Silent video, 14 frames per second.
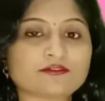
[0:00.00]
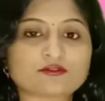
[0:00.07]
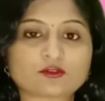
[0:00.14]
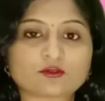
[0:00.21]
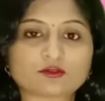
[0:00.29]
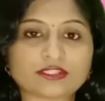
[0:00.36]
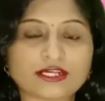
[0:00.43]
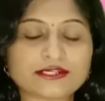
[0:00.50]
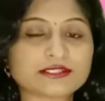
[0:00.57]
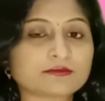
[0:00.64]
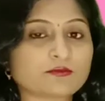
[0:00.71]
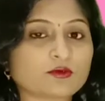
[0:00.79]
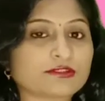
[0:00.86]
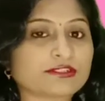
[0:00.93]
shown that
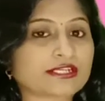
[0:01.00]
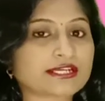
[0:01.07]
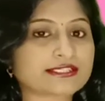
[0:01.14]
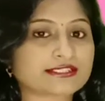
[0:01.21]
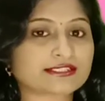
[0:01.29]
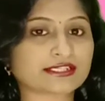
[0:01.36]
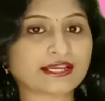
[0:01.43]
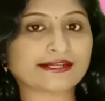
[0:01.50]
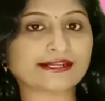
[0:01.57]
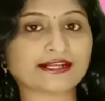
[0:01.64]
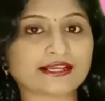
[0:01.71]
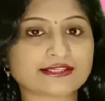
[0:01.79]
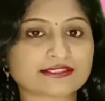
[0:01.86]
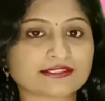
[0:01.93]
polarizer,
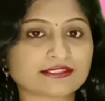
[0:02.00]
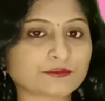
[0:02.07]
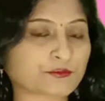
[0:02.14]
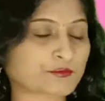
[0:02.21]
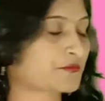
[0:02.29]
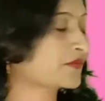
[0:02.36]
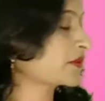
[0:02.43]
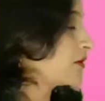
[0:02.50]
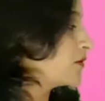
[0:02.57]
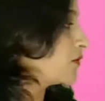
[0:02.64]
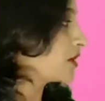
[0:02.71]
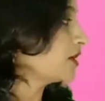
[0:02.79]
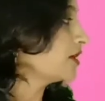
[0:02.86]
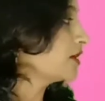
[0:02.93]
analyzer.
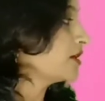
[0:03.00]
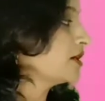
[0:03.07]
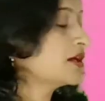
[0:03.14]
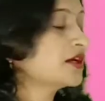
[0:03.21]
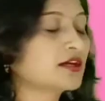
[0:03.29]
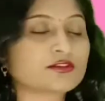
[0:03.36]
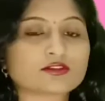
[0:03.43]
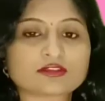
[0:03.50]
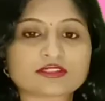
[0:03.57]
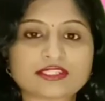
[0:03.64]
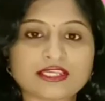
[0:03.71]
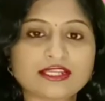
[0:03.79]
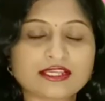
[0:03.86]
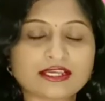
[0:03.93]
Okay, so
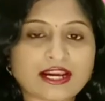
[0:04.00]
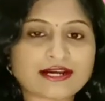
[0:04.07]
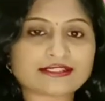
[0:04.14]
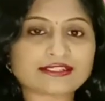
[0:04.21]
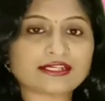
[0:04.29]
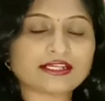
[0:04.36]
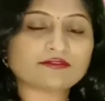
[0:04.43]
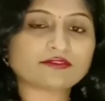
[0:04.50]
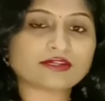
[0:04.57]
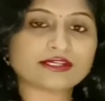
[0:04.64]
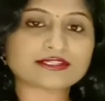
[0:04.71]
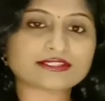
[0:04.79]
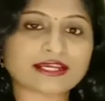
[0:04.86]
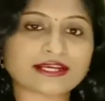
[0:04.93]
see at the left
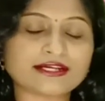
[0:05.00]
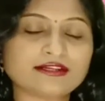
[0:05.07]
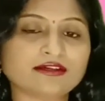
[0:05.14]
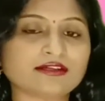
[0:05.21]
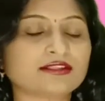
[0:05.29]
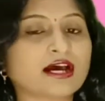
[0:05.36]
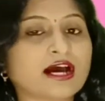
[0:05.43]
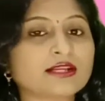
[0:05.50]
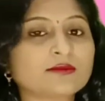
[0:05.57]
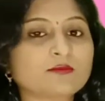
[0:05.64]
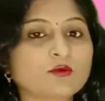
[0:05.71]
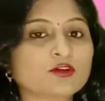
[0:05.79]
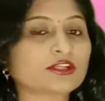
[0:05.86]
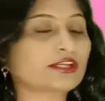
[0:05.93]
hand side, the
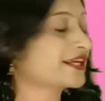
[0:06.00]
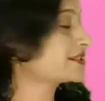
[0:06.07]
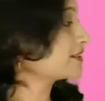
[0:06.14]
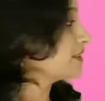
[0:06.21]
unpolarized